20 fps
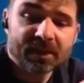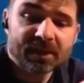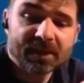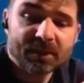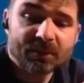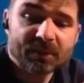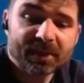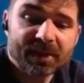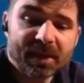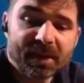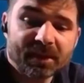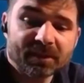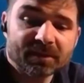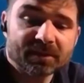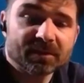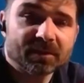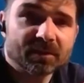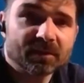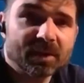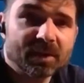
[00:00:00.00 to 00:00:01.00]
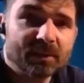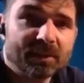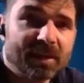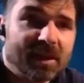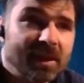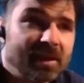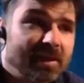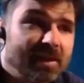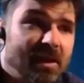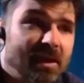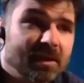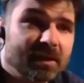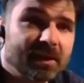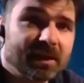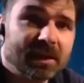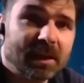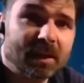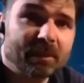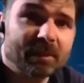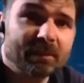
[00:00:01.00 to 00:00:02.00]
then we get the
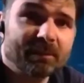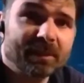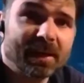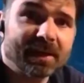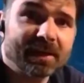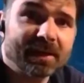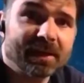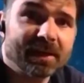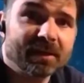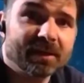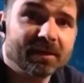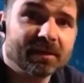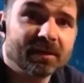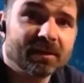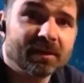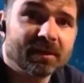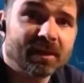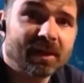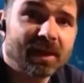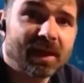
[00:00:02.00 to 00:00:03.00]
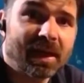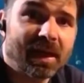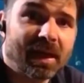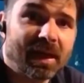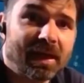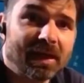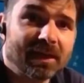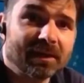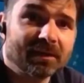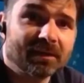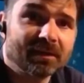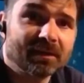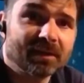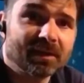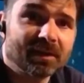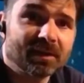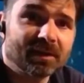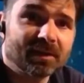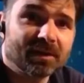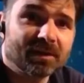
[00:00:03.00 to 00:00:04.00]
algae coming back in, and
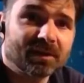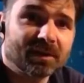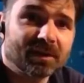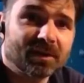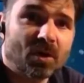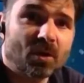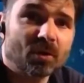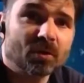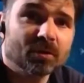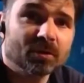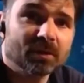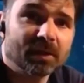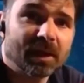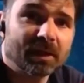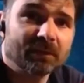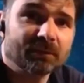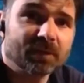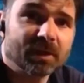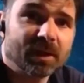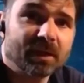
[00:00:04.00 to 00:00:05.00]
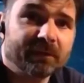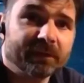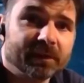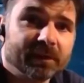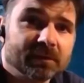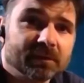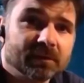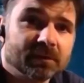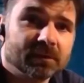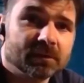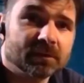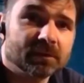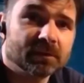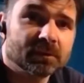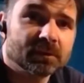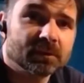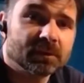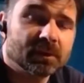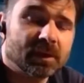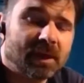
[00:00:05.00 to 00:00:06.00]
the coral can recover.
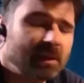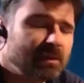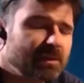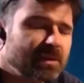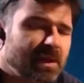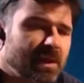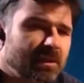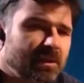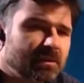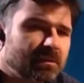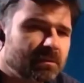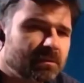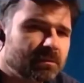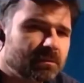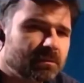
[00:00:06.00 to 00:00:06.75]
How was that?